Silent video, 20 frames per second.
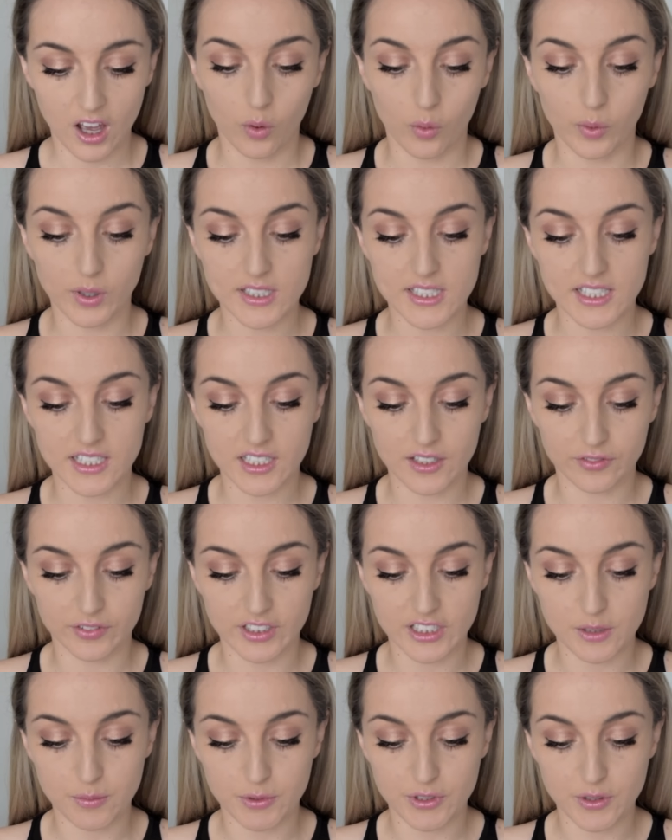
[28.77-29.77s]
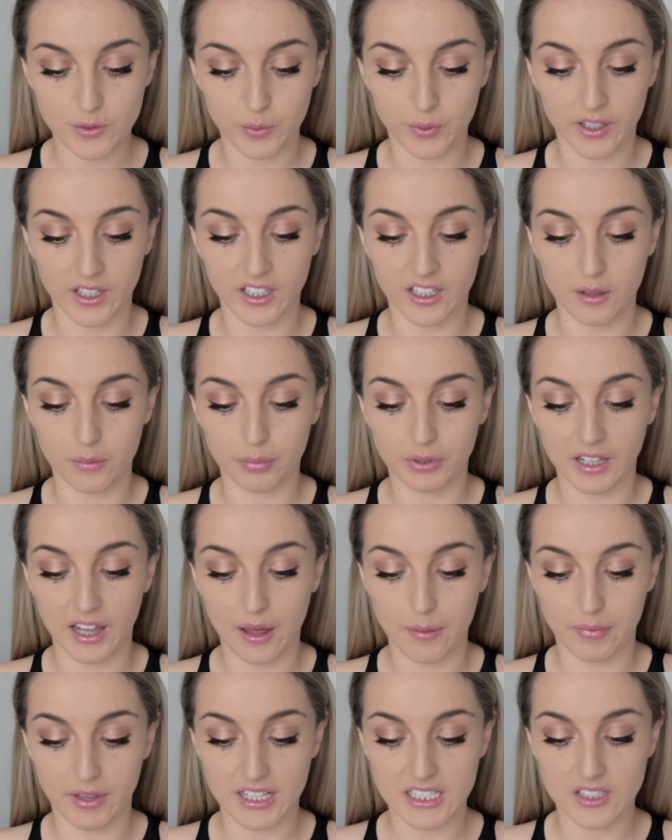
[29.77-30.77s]
What's the difference between
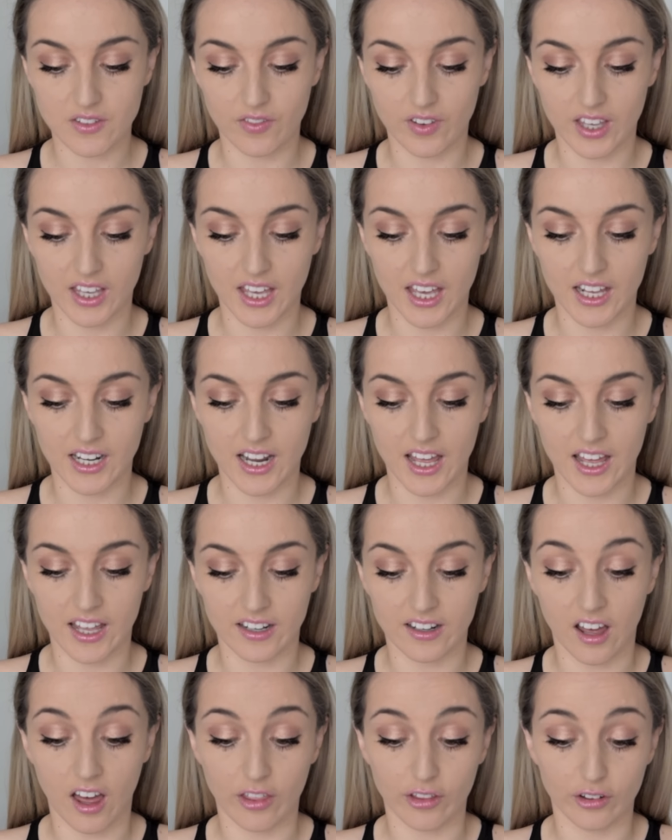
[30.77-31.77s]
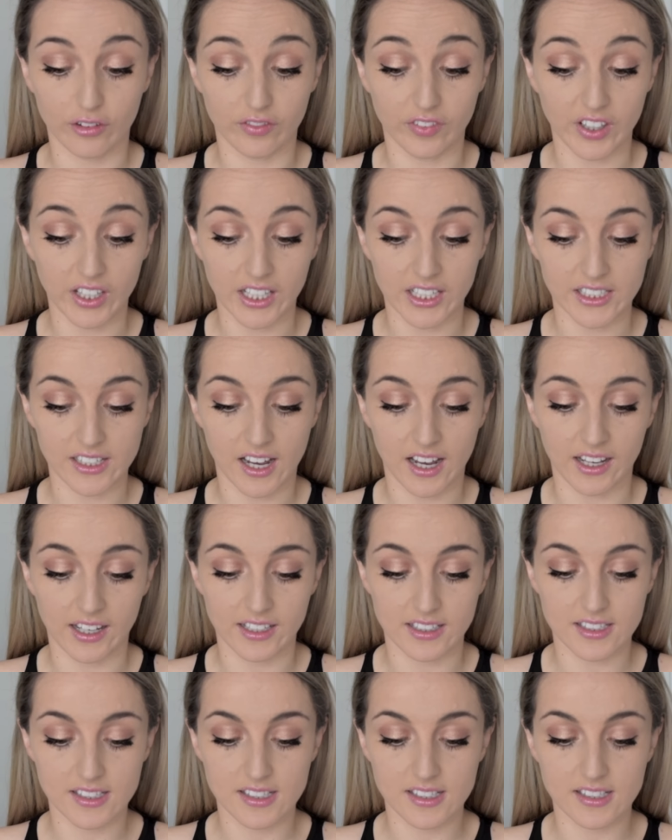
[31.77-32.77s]
plant-based vegan and other vegan
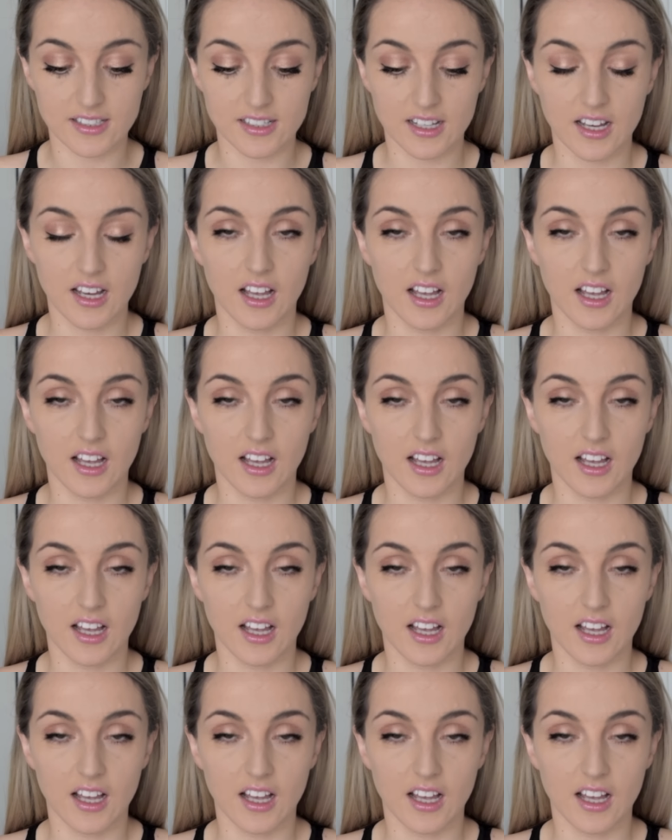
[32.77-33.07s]
diets?